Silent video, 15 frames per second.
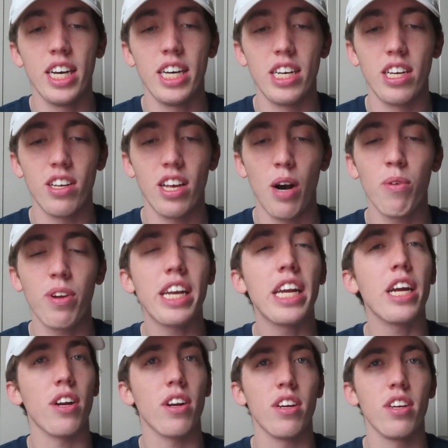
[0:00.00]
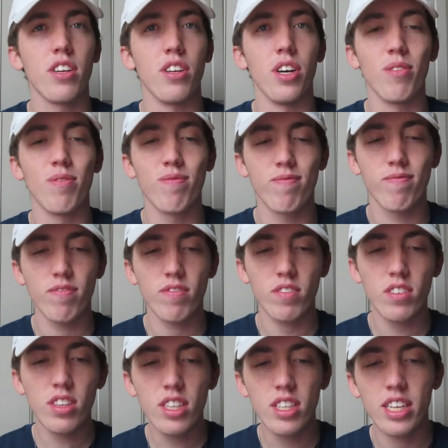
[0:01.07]
I want to hear.
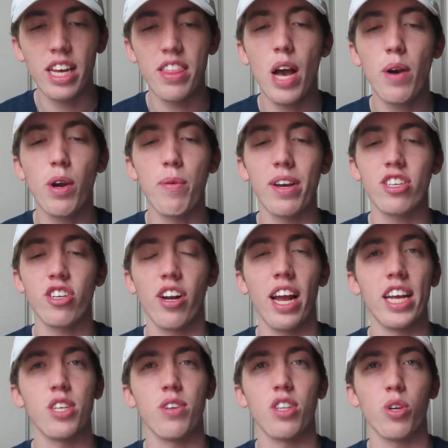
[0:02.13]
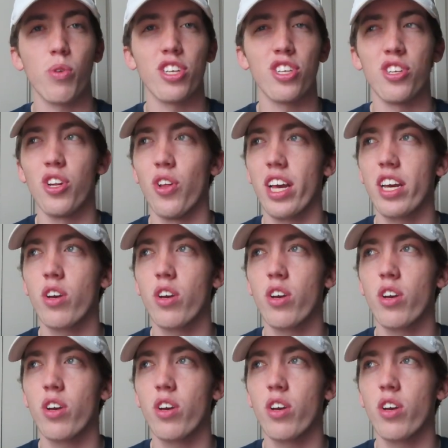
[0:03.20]
And that way we can start answering the question.